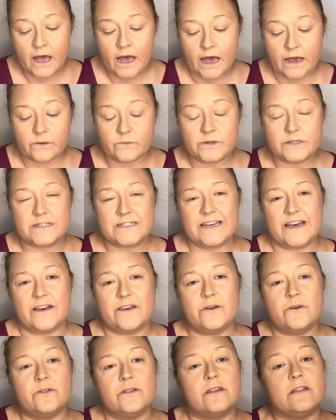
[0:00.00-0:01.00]
I will tell
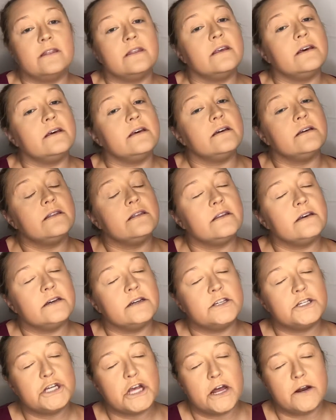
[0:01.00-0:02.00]
you that
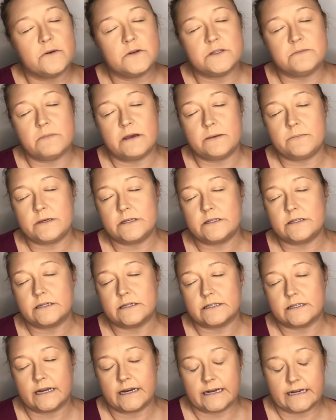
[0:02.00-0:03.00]
the shadows may be
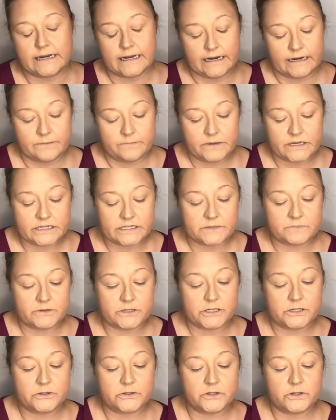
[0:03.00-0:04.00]
$6.99 a piece,
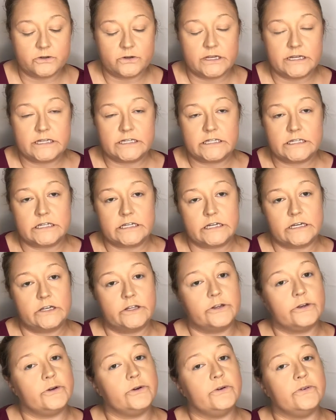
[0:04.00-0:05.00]
but you do need to
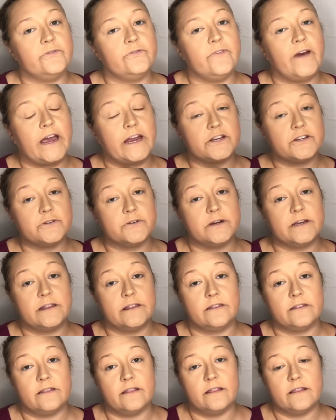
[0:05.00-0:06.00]
include and factor
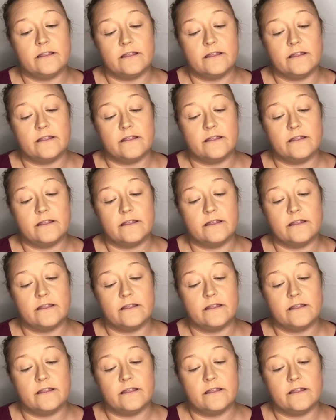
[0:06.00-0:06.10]
in